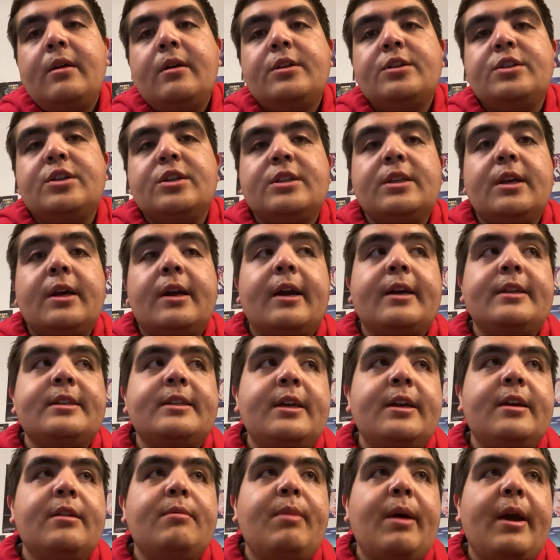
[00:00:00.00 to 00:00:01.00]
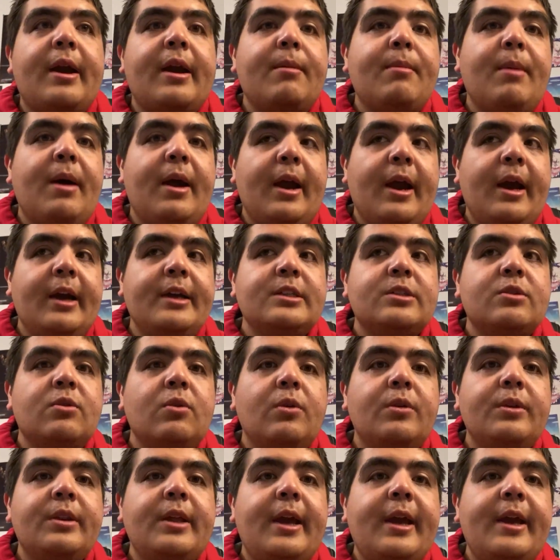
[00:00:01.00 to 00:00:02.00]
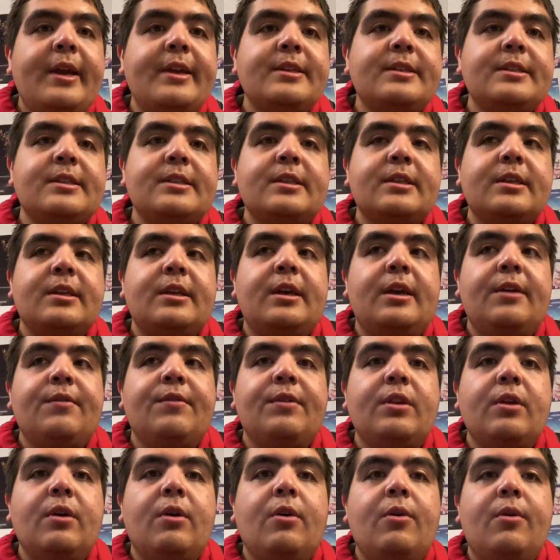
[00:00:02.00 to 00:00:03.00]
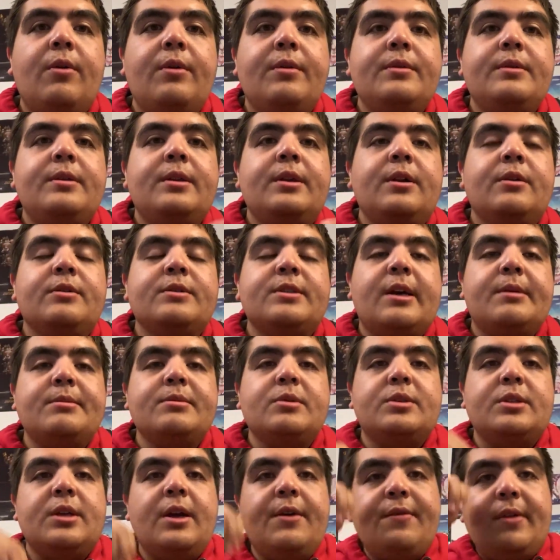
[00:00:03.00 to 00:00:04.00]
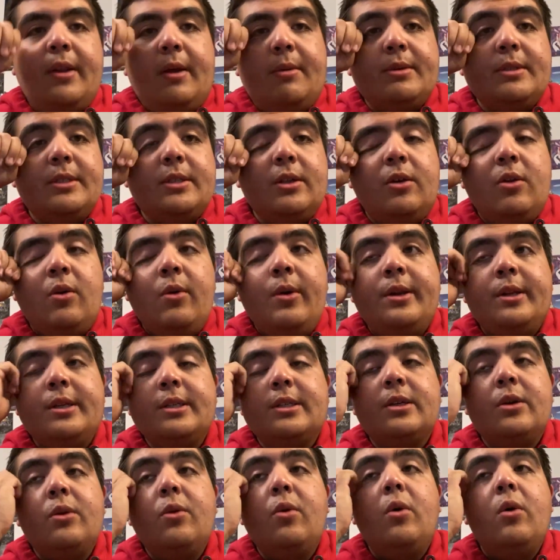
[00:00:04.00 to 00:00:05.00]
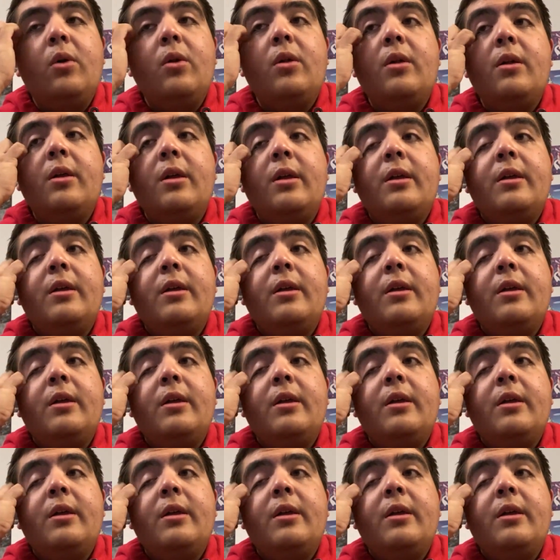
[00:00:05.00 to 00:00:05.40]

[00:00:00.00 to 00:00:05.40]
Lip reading: Just like I did back in my high school days, even though, you know, times were tough and I was still going to school.